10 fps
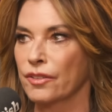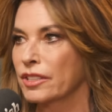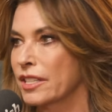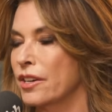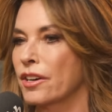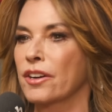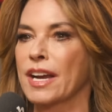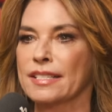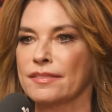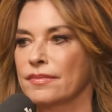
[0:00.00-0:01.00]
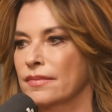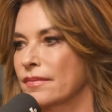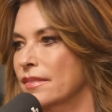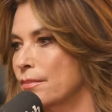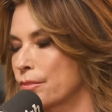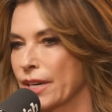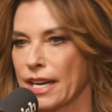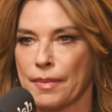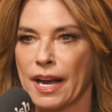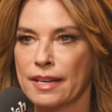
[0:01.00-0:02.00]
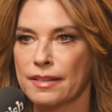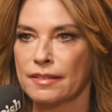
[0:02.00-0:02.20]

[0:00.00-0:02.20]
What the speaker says: earlier and bringing my